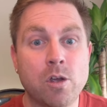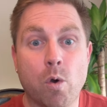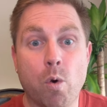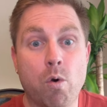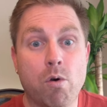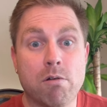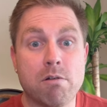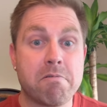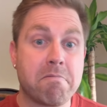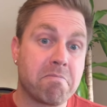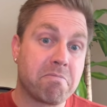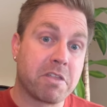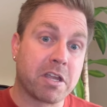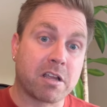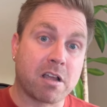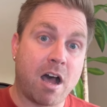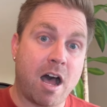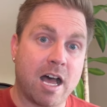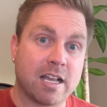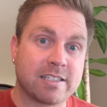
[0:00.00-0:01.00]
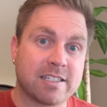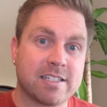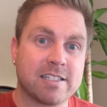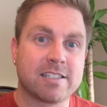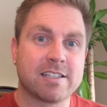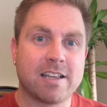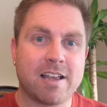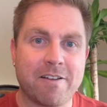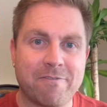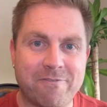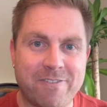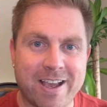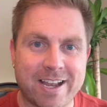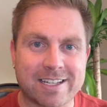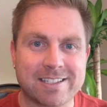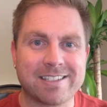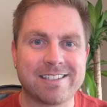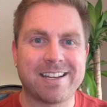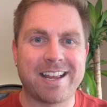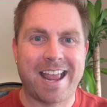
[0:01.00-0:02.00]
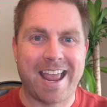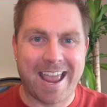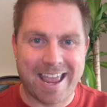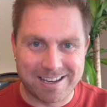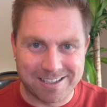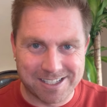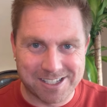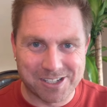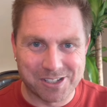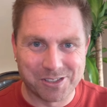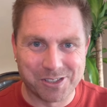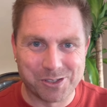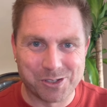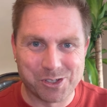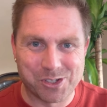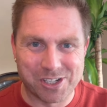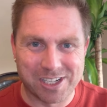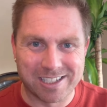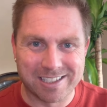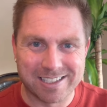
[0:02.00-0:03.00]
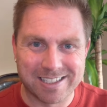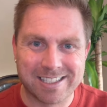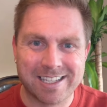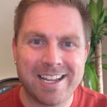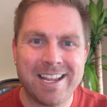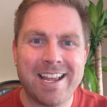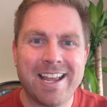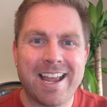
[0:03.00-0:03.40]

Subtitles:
or the causes, effects, and solutions.